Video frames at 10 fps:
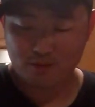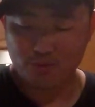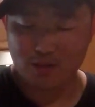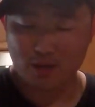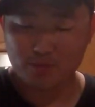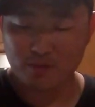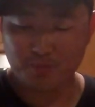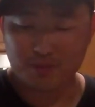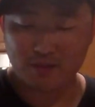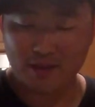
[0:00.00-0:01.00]
will help the
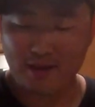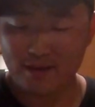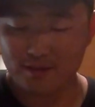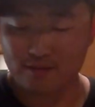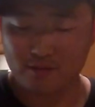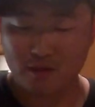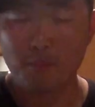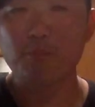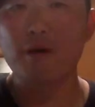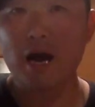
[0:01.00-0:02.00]
potatoes
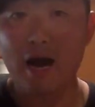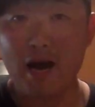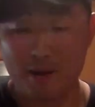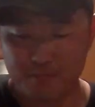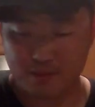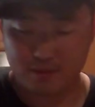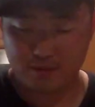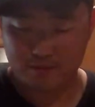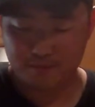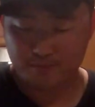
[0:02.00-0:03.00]
pop.
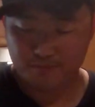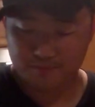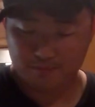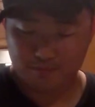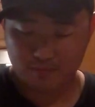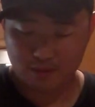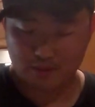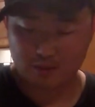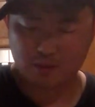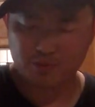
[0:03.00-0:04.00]

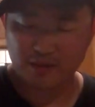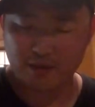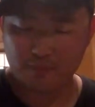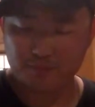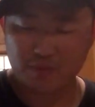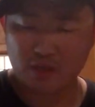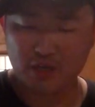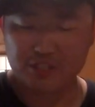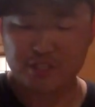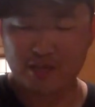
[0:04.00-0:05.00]
There was a
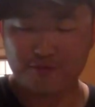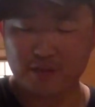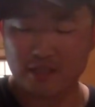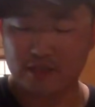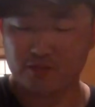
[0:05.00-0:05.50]
chef that I